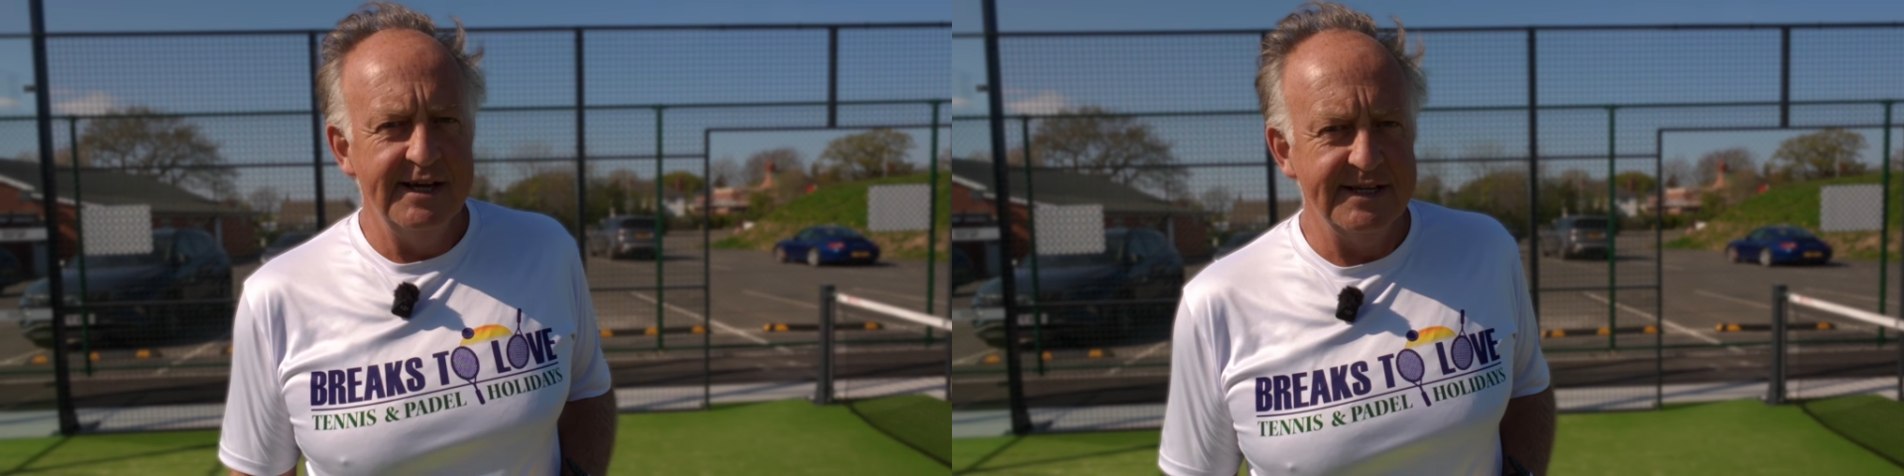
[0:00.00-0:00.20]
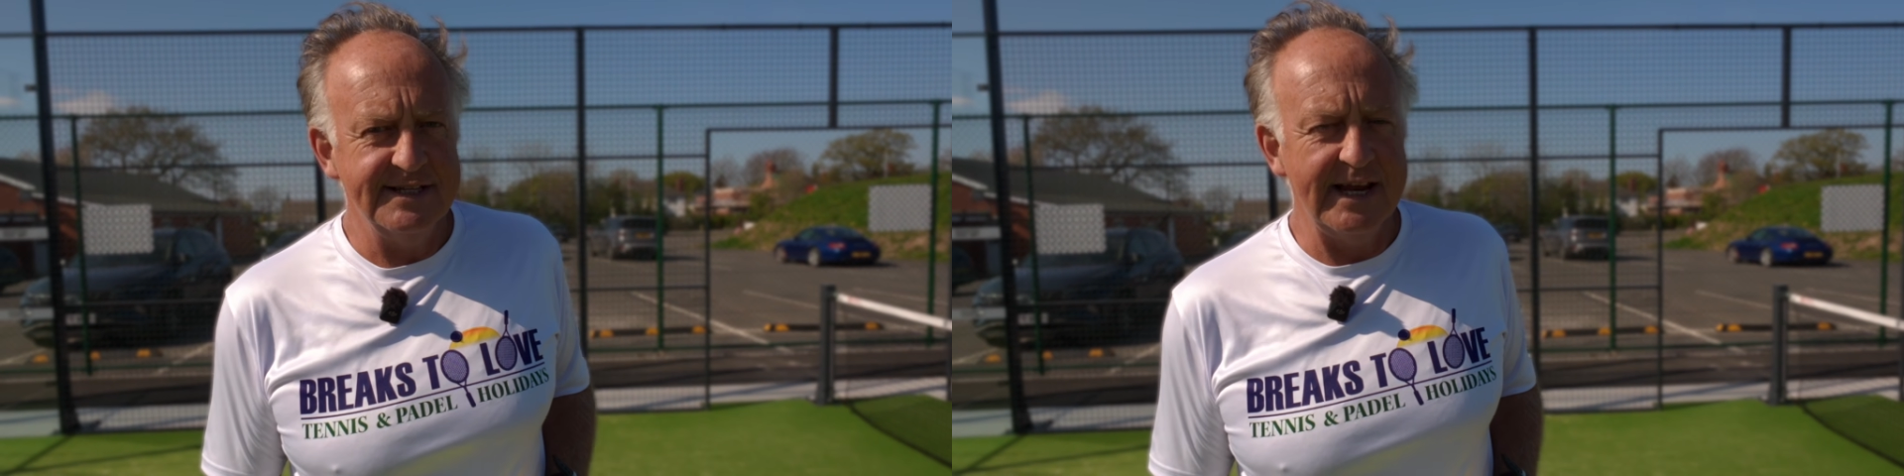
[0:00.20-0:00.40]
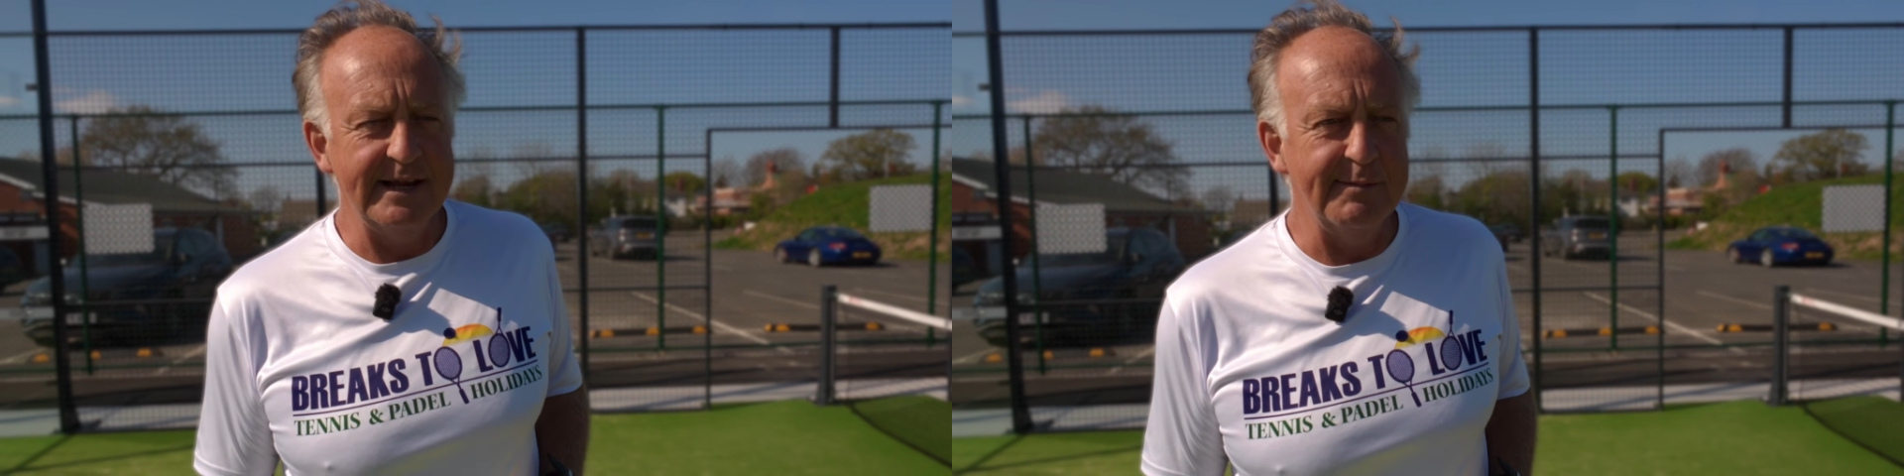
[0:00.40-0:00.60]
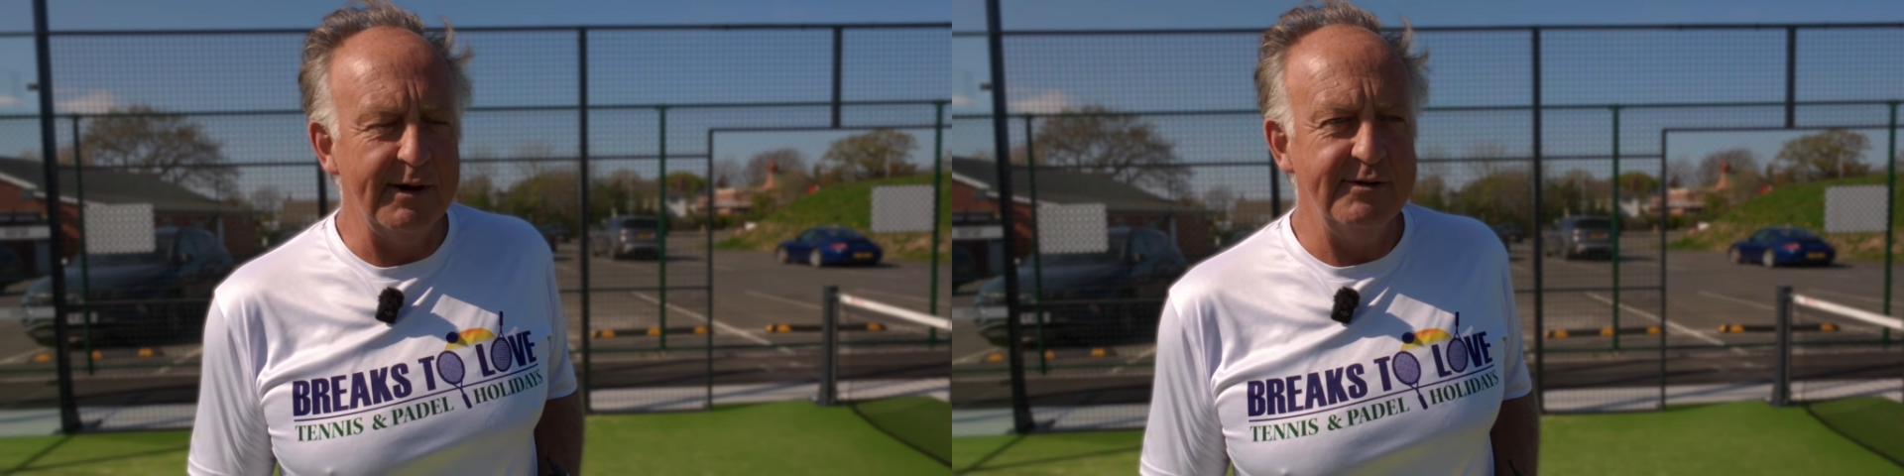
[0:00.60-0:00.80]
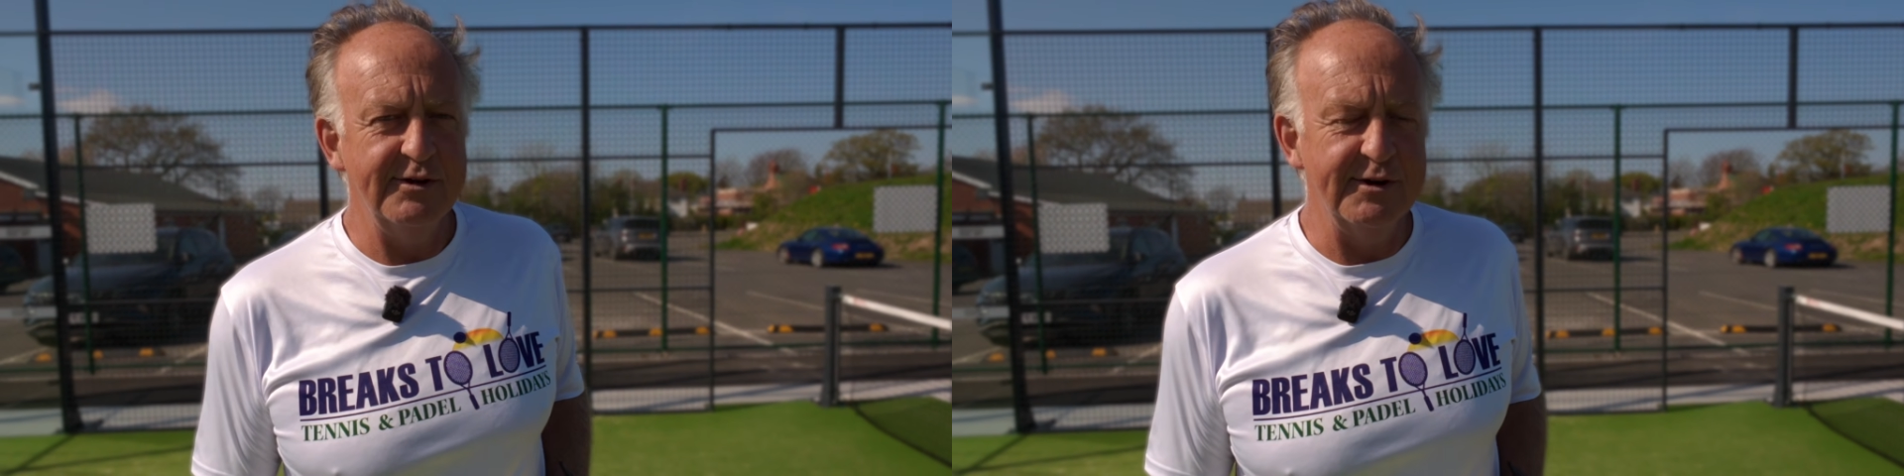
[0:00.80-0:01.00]
a sailing
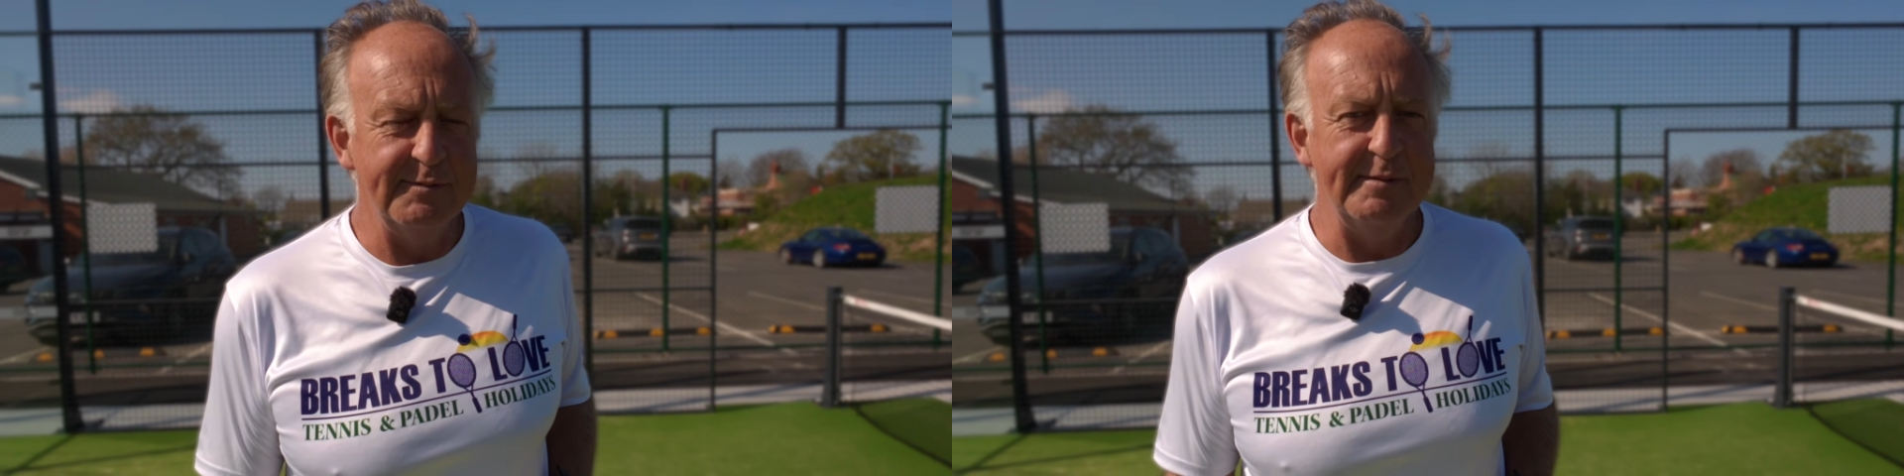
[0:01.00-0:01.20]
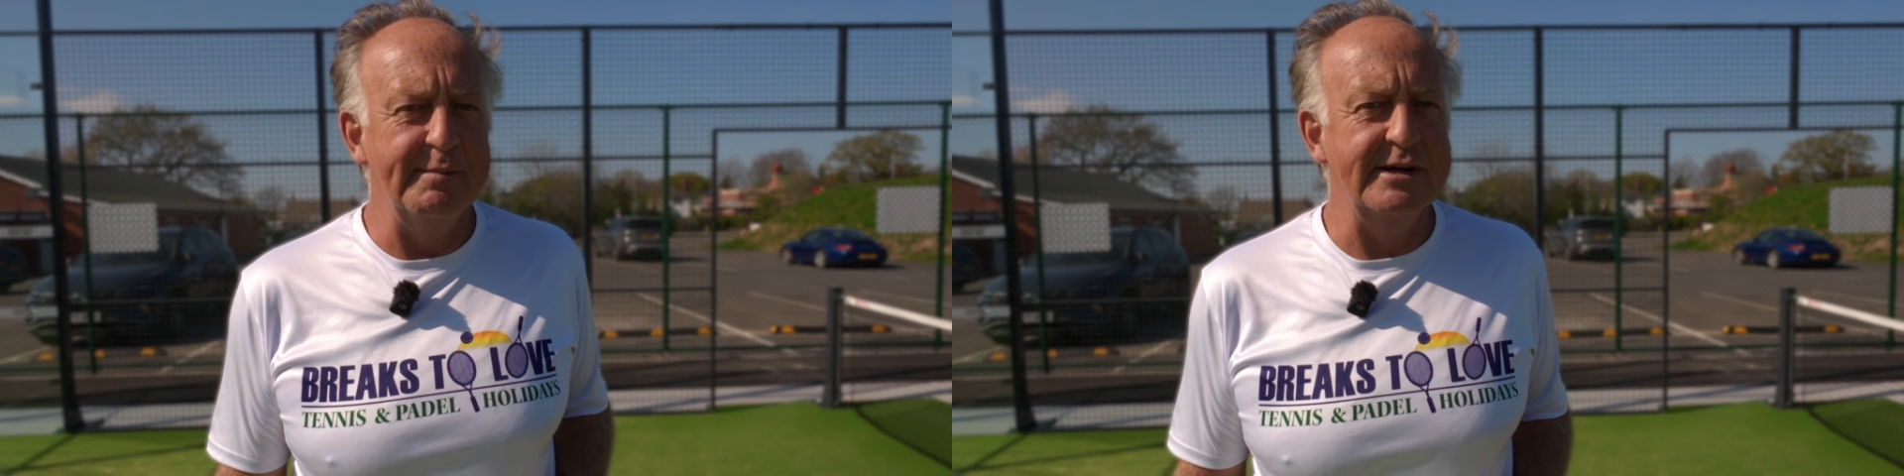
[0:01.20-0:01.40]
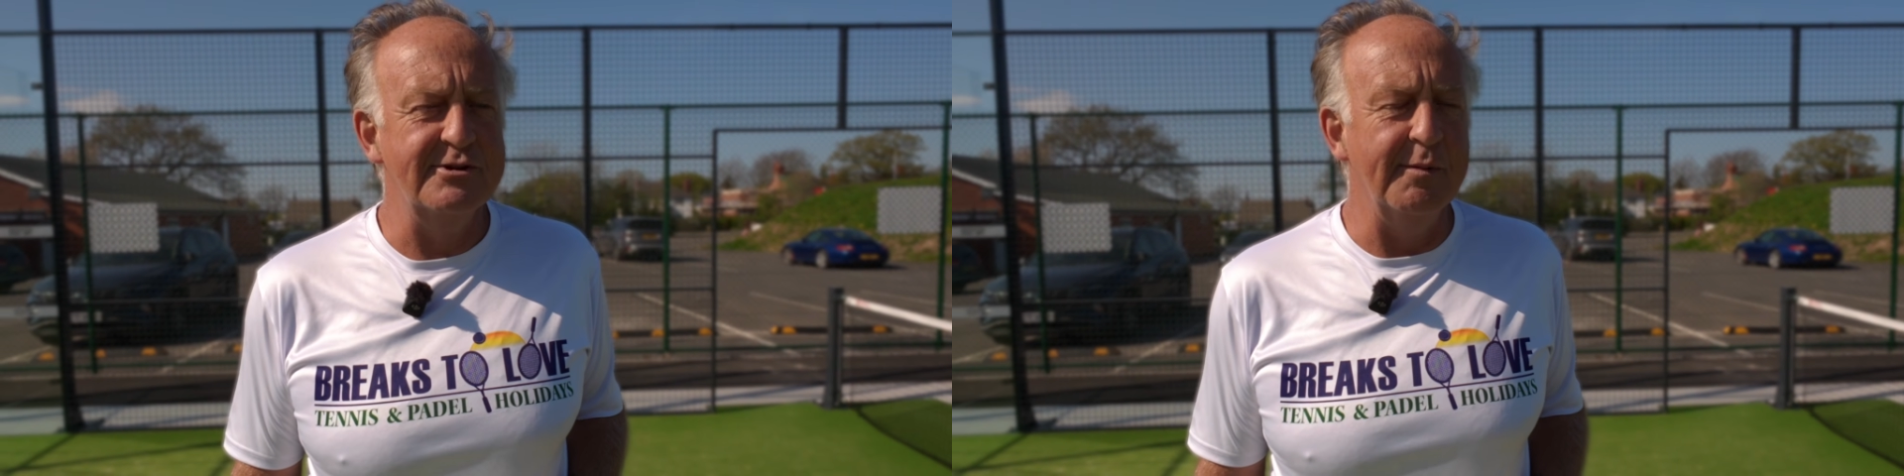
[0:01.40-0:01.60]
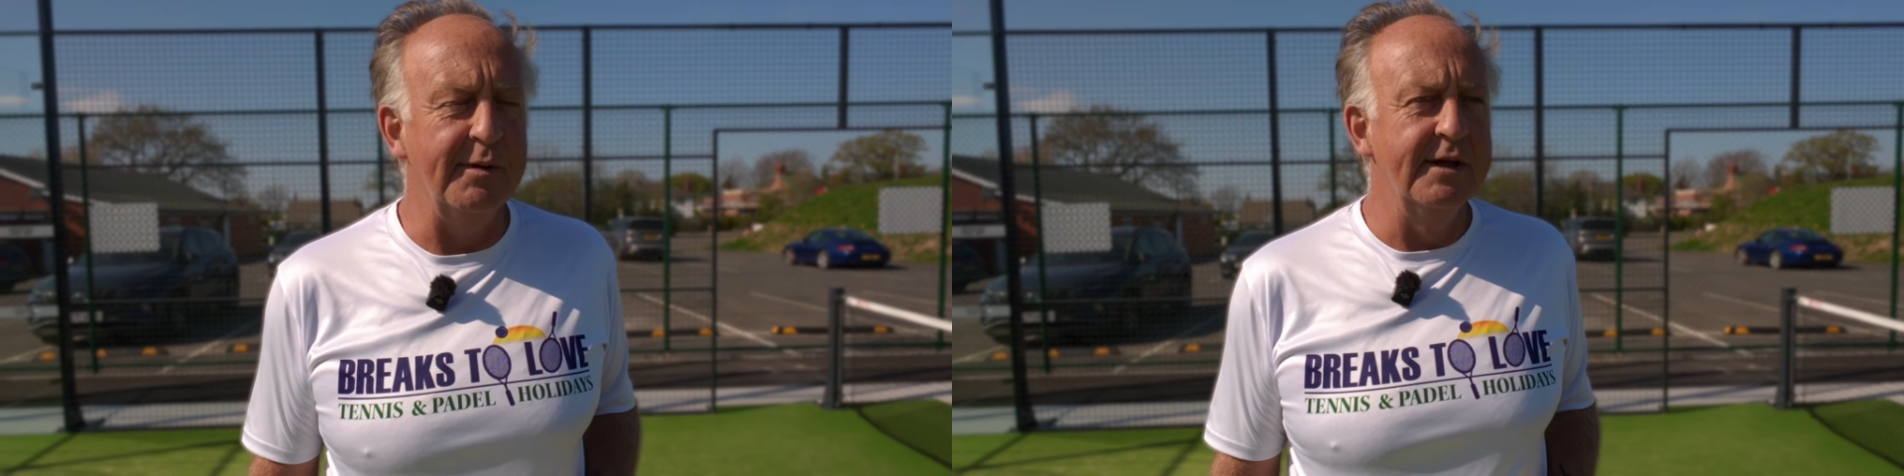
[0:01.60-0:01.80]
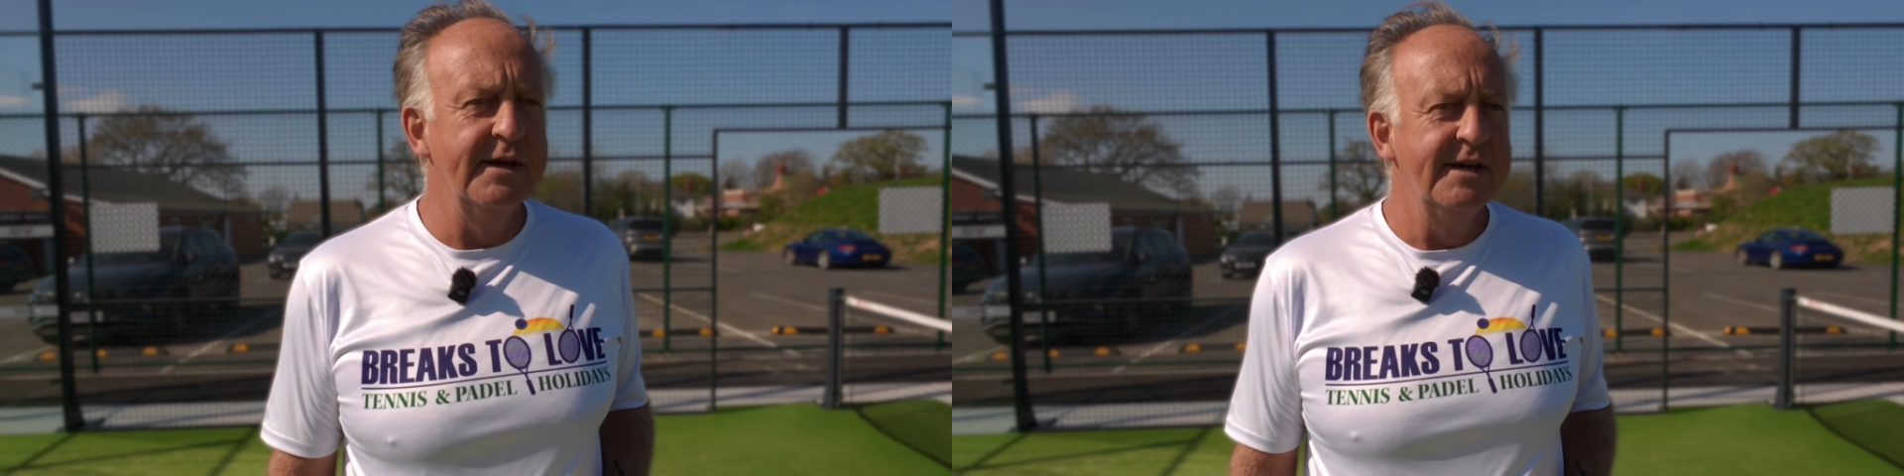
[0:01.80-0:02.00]
boat, you're going to be in big trouble.